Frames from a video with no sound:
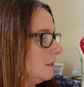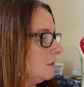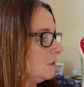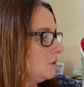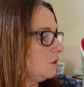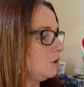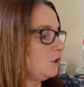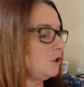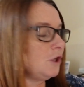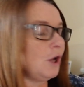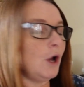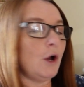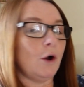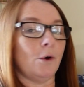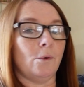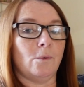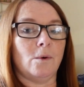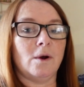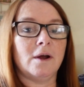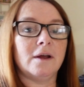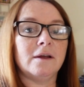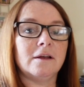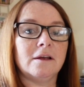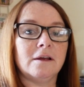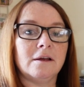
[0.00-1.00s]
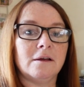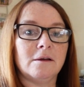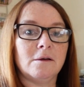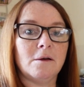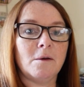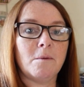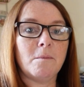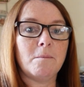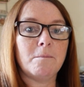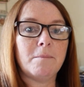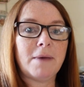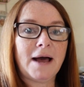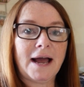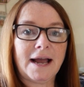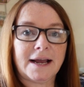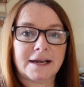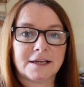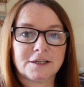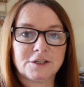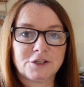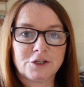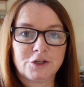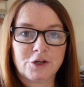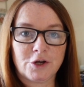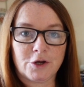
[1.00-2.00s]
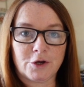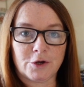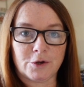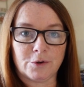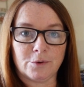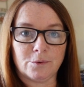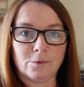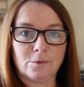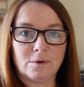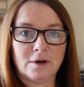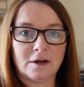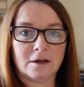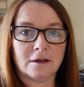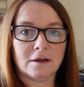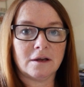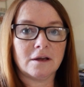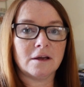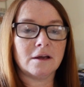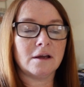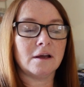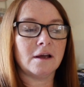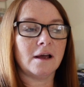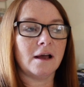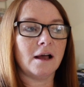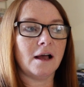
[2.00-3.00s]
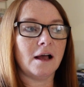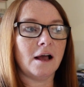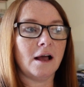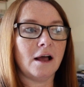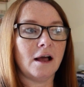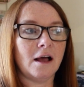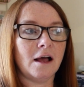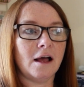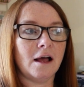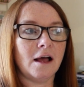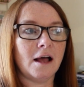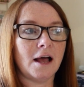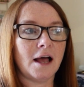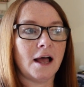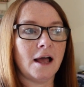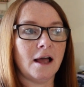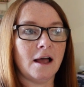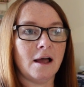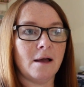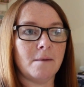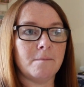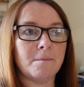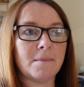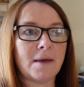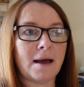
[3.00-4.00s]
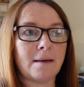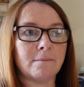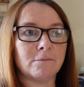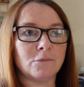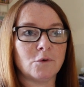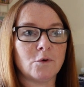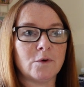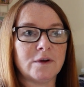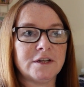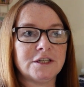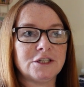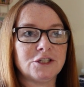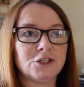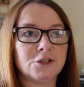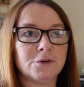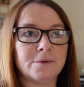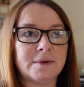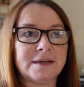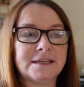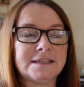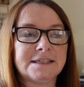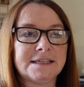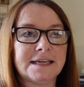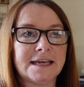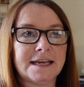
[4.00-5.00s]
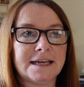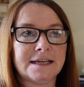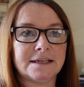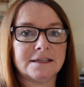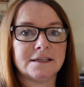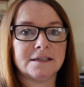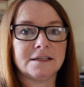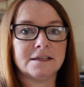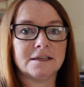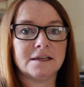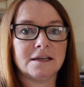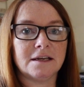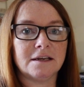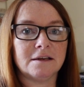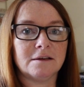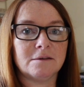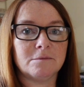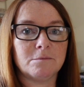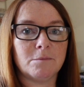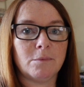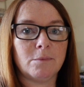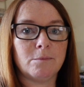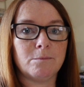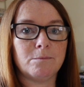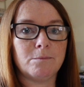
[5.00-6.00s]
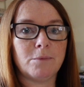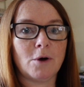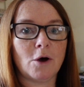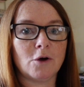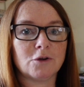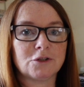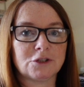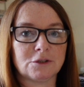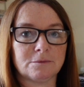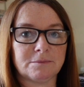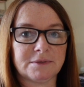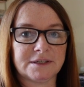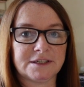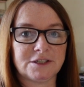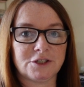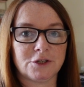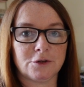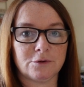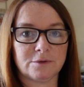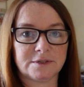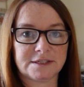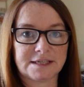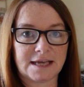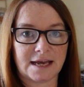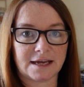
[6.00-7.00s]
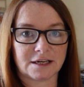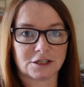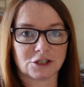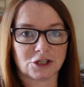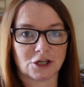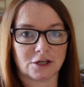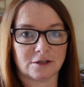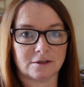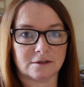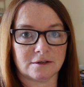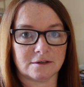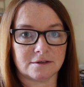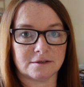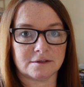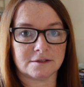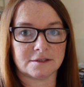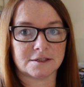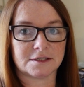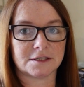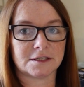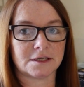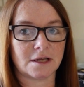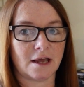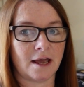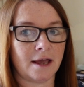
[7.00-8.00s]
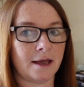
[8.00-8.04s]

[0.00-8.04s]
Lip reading: So back to, I'm going to do it in possibly 2 sections,